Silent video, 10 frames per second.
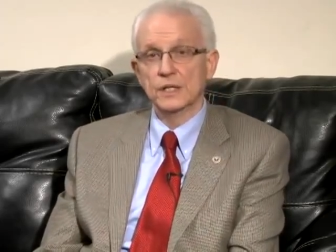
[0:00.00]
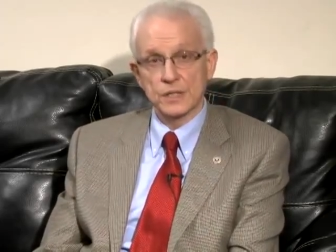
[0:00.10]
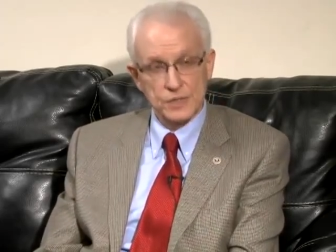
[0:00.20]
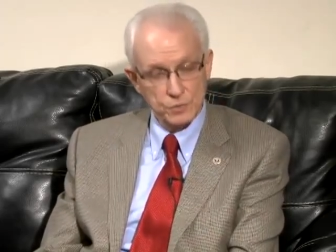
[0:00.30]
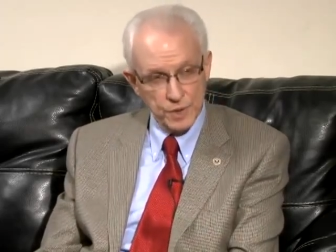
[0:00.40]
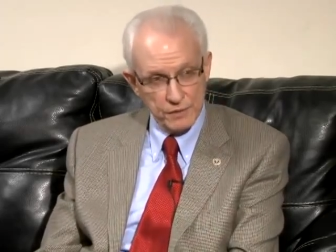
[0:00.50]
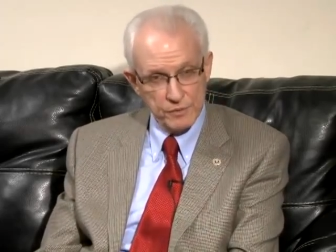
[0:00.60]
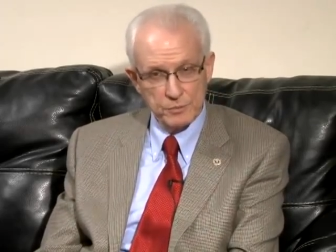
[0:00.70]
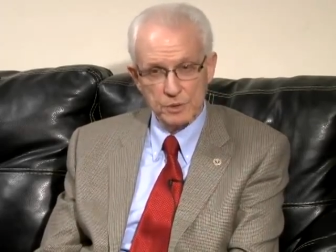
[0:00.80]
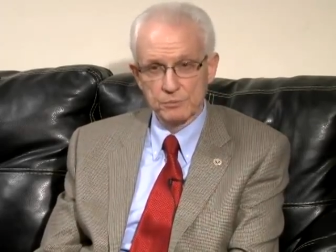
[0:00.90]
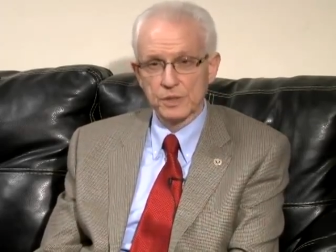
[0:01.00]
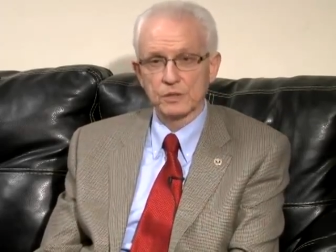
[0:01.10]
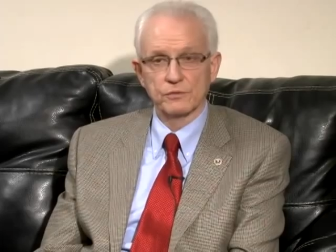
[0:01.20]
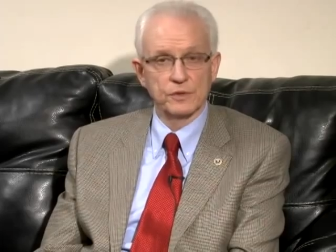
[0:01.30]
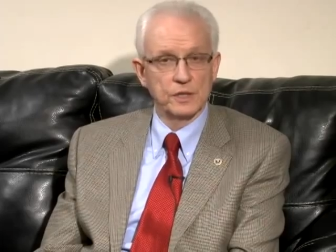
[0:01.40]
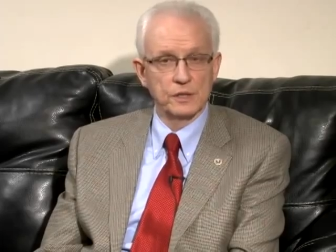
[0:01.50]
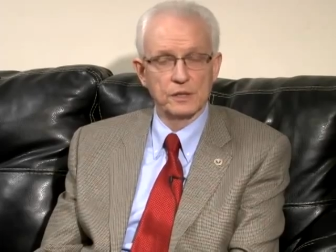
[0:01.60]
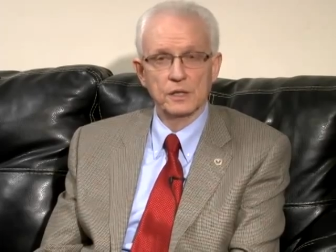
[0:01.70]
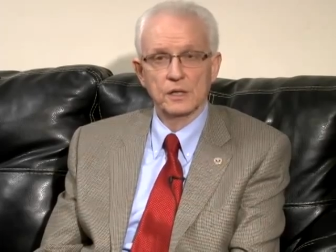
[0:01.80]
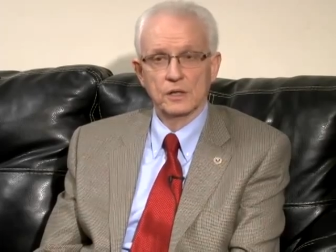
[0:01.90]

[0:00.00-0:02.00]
Yes, we have the bombing of the,